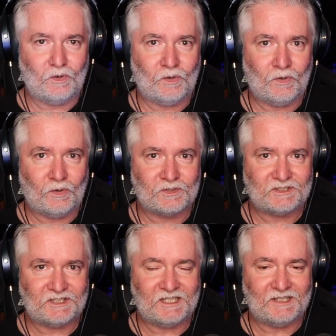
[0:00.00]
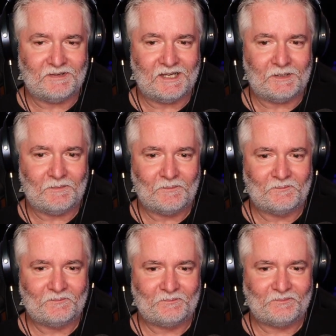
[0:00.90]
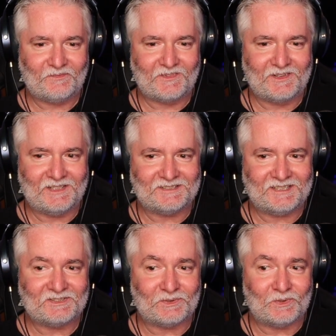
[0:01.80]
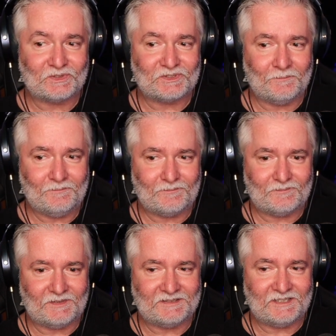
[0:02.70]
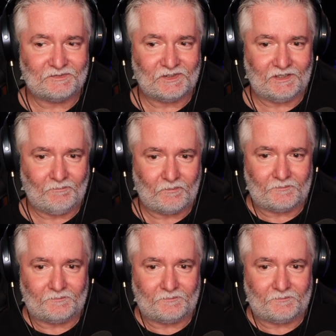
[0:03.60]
Oh, shit, man. That sounds awesome and terrifying.